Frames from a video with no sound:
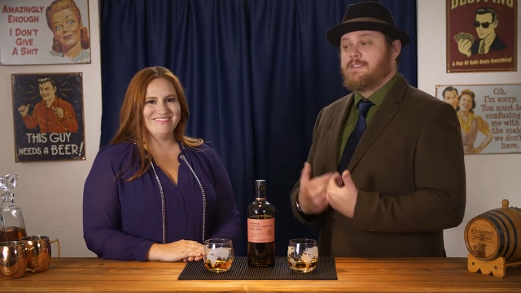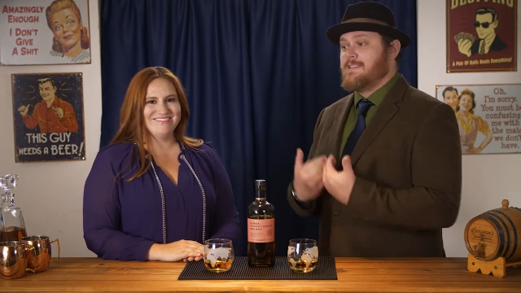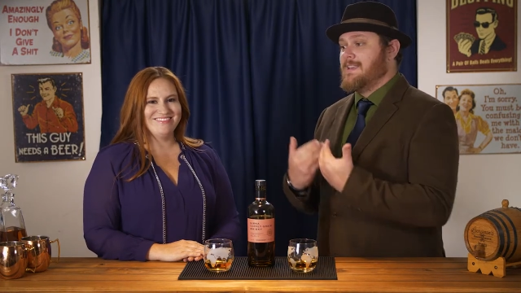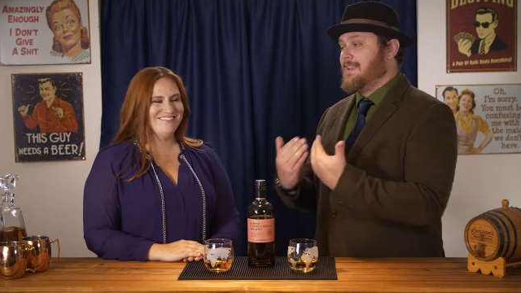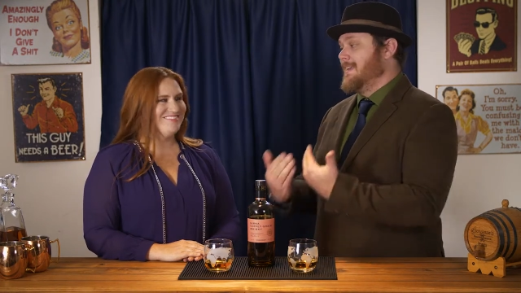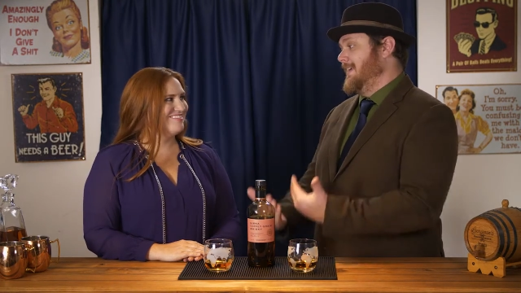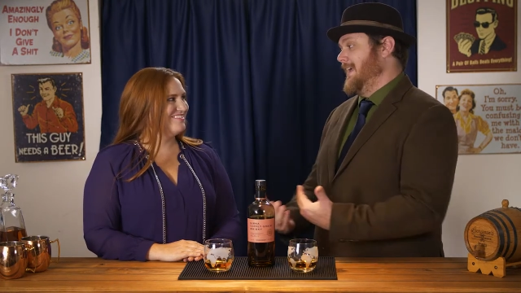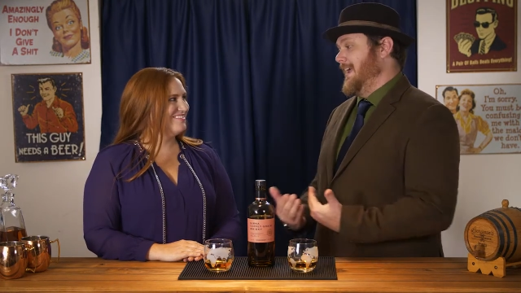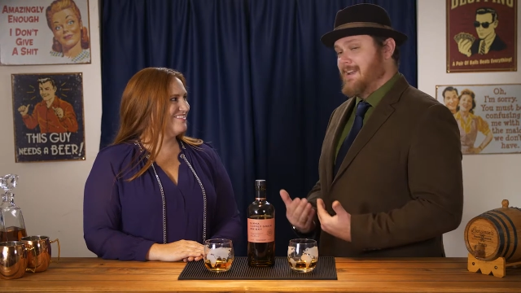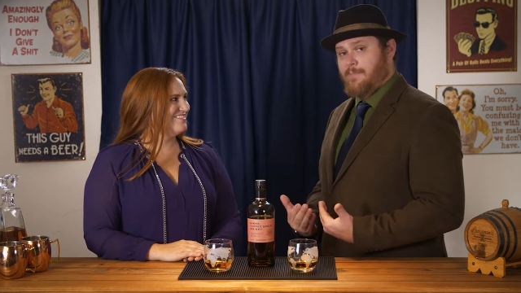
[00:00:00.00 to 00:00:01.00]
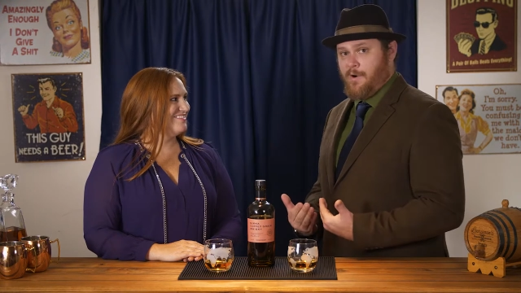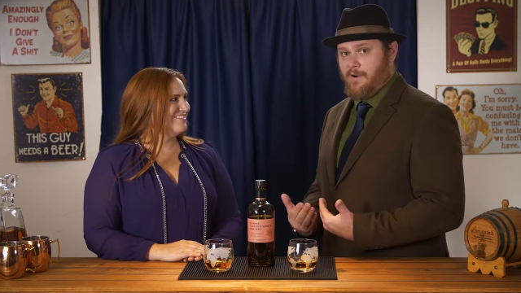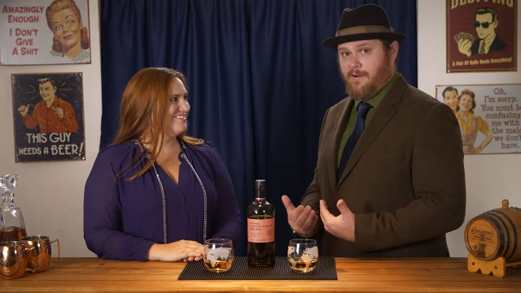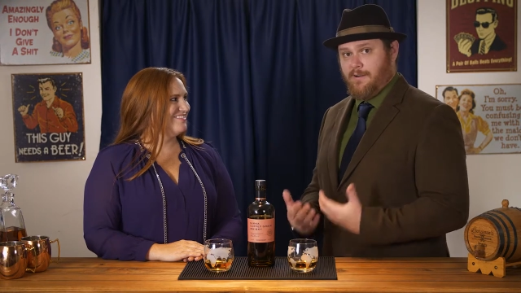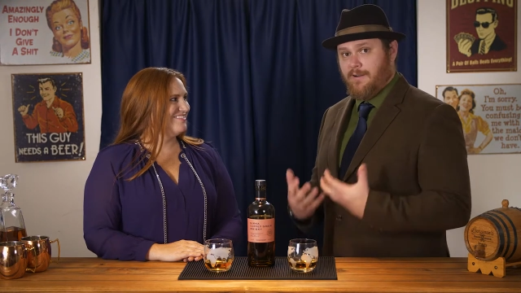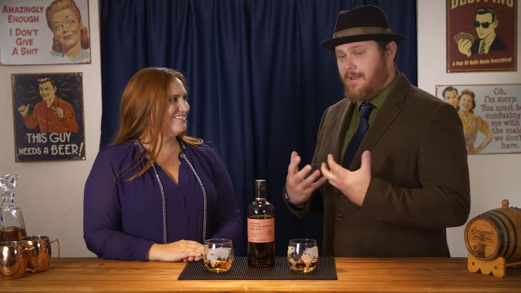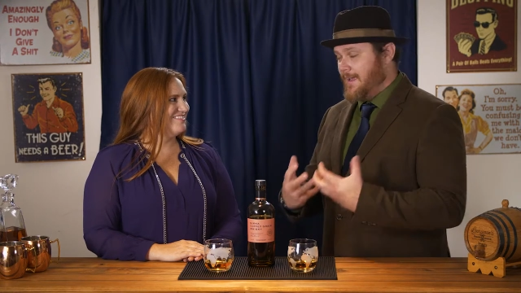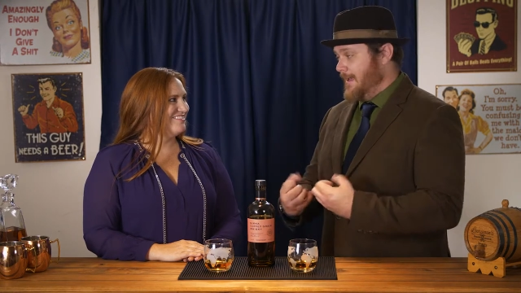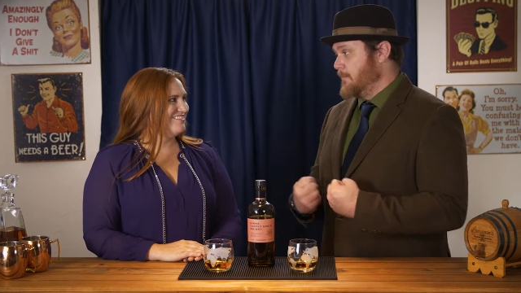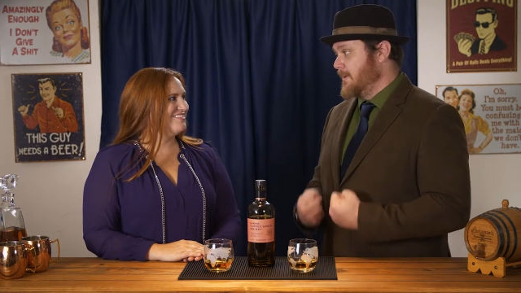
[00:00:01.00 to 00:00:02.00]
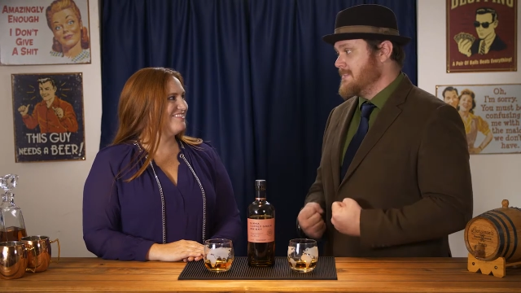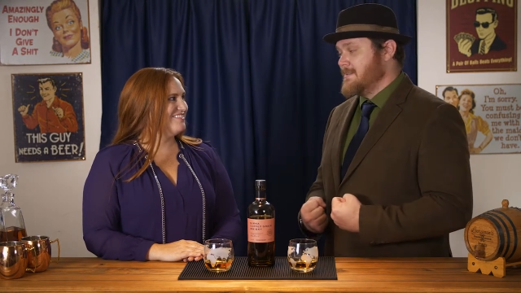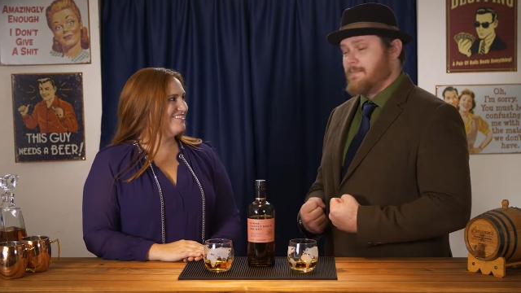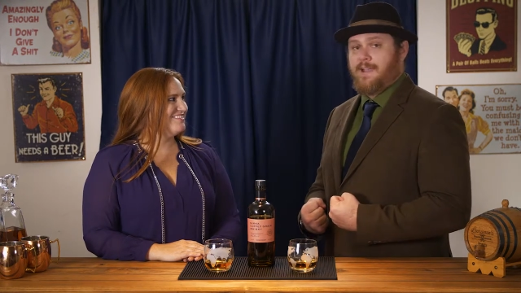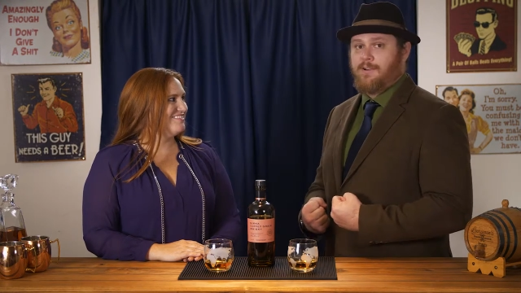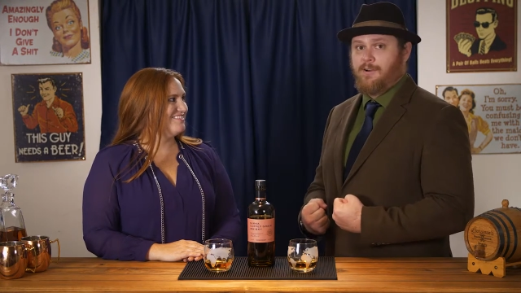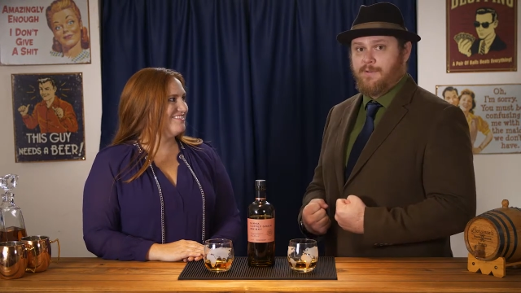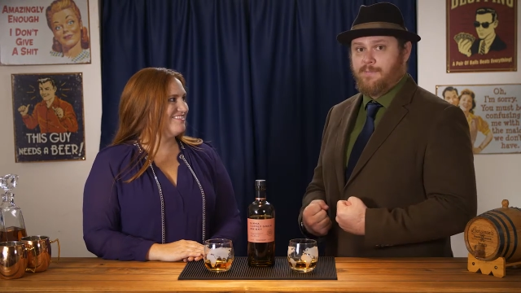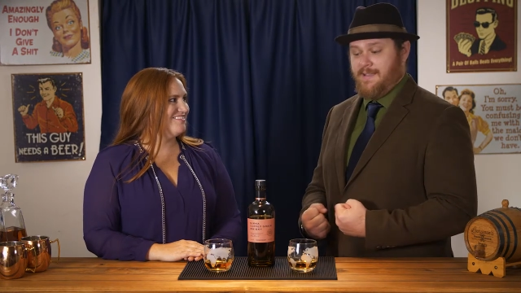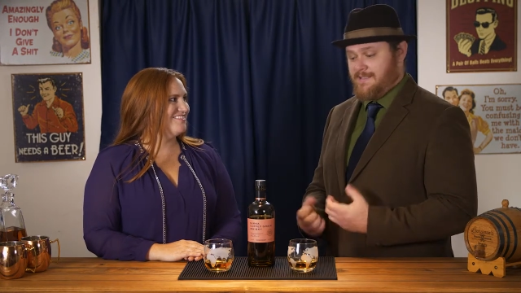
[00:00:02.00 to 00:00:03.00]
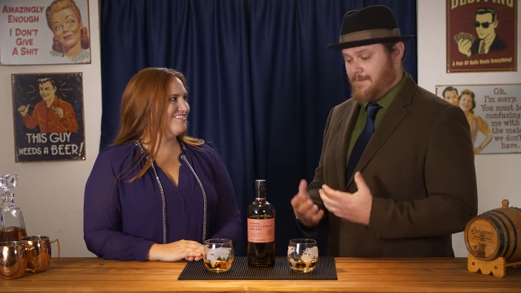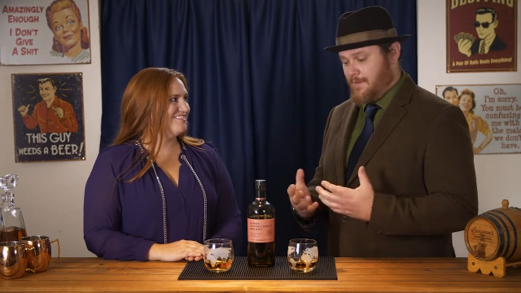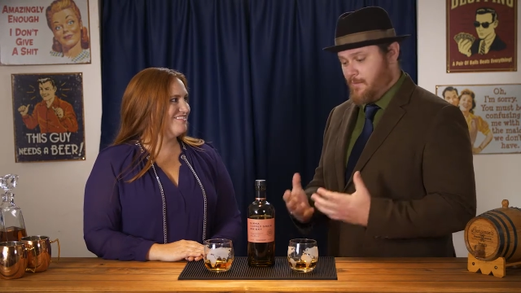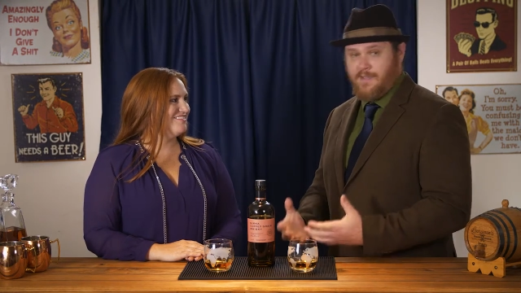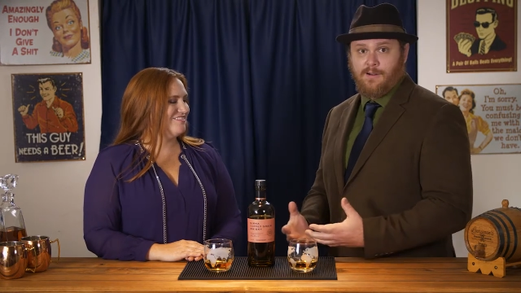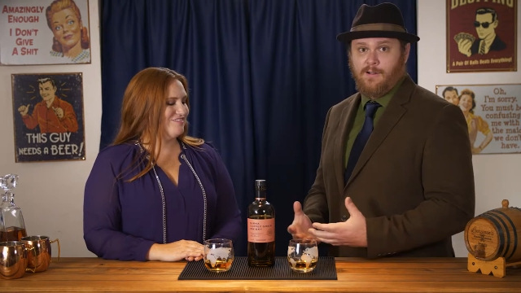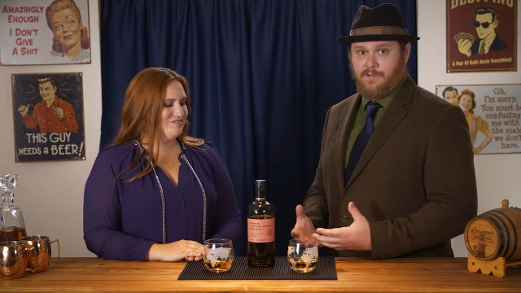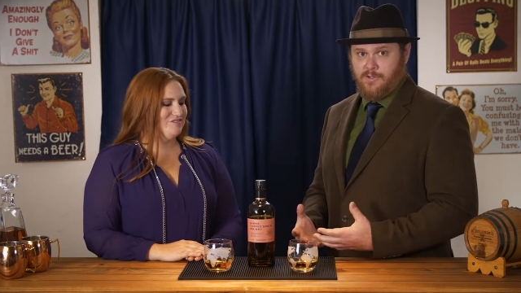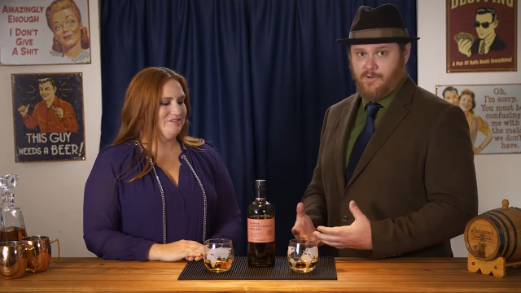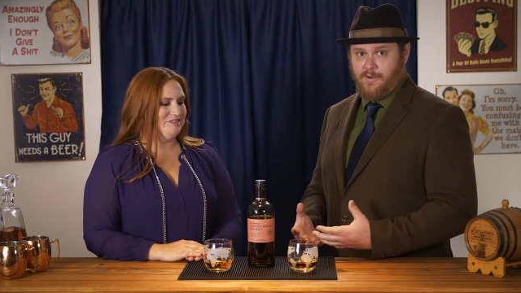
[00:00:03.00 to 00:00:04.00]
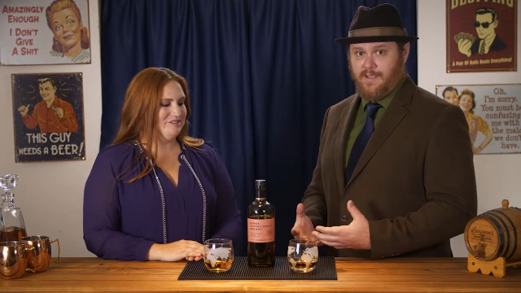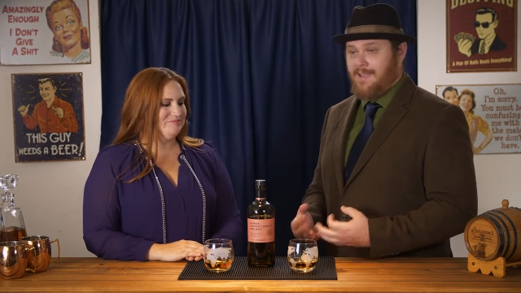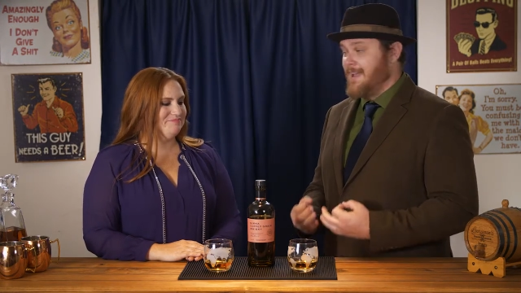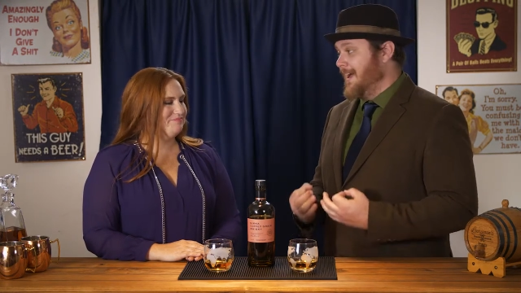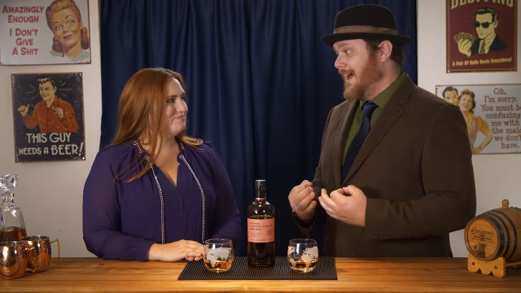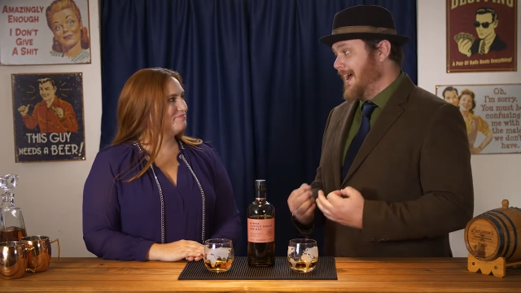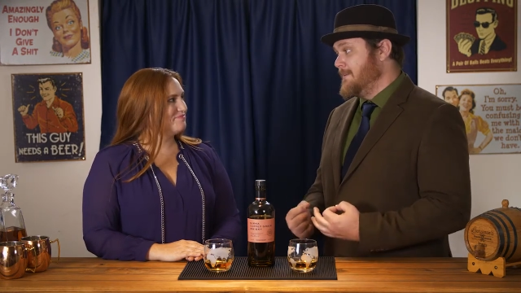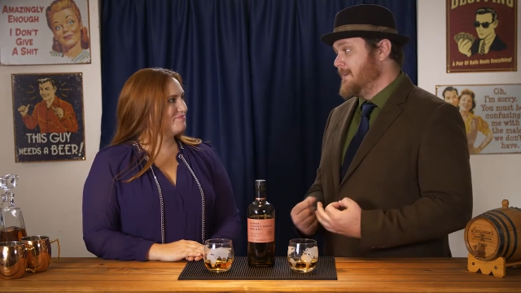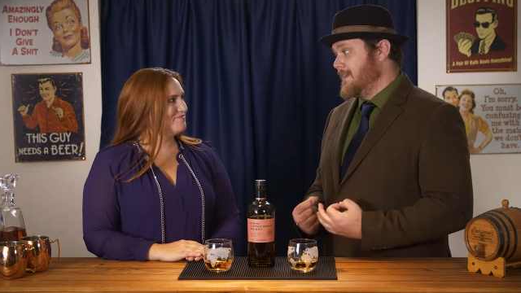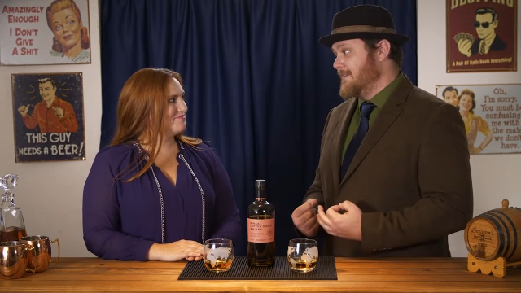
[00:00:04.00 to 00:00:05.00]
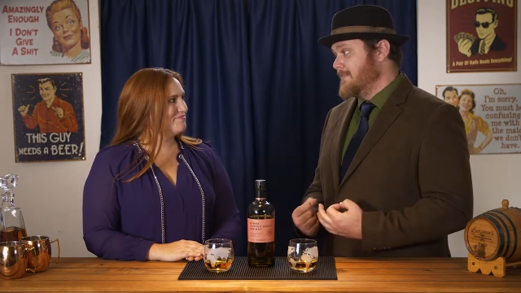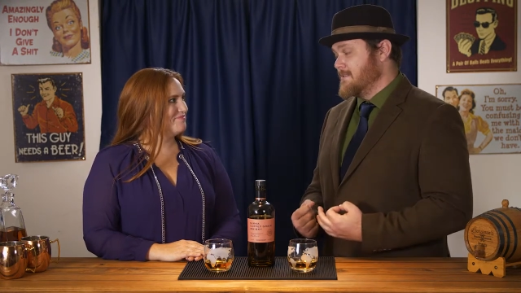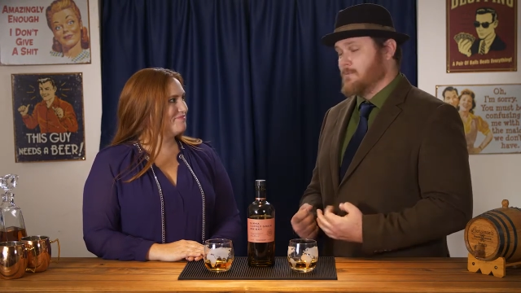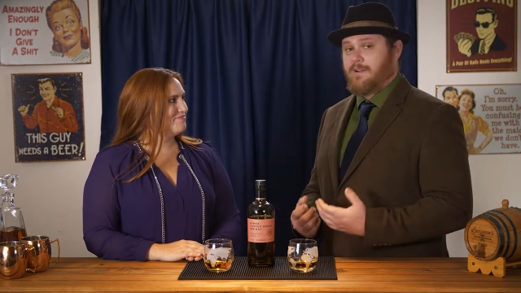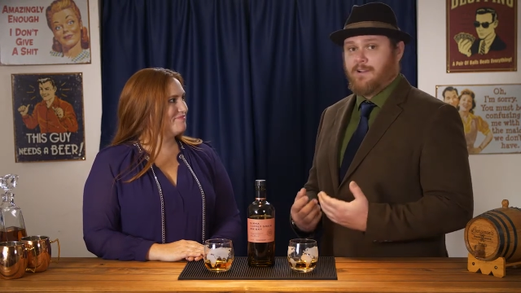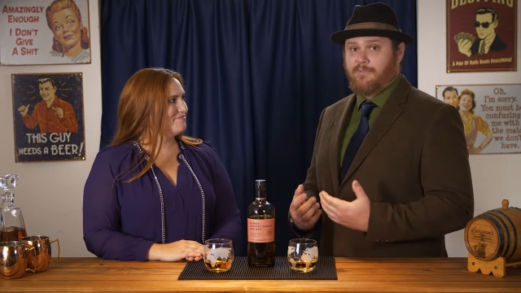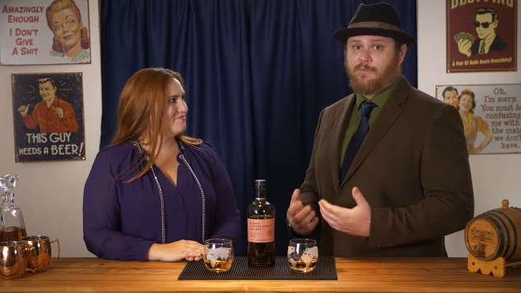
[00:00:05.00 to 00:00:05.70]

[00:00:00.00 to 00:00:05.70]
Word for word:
Speaker 1: whiskey and a partner and brings them back home to make something we can all enjoy. I'm going to give this one a